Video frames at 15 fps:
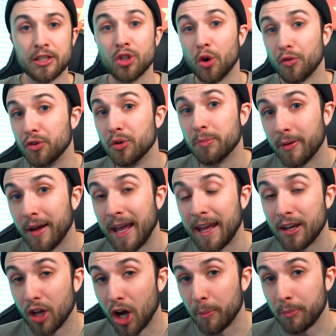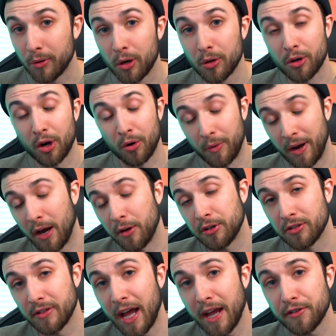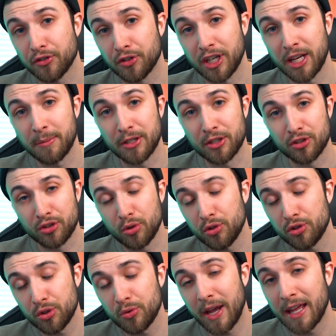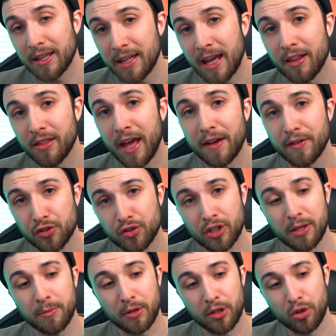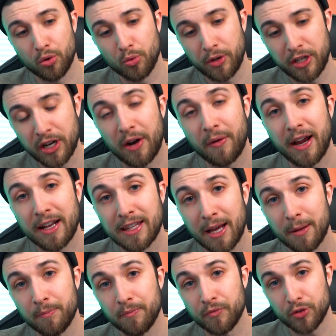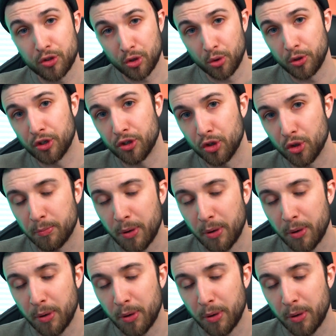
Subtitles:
So if you plan an upload around your live stream, as soon as you end that live stream, you redirect them to your new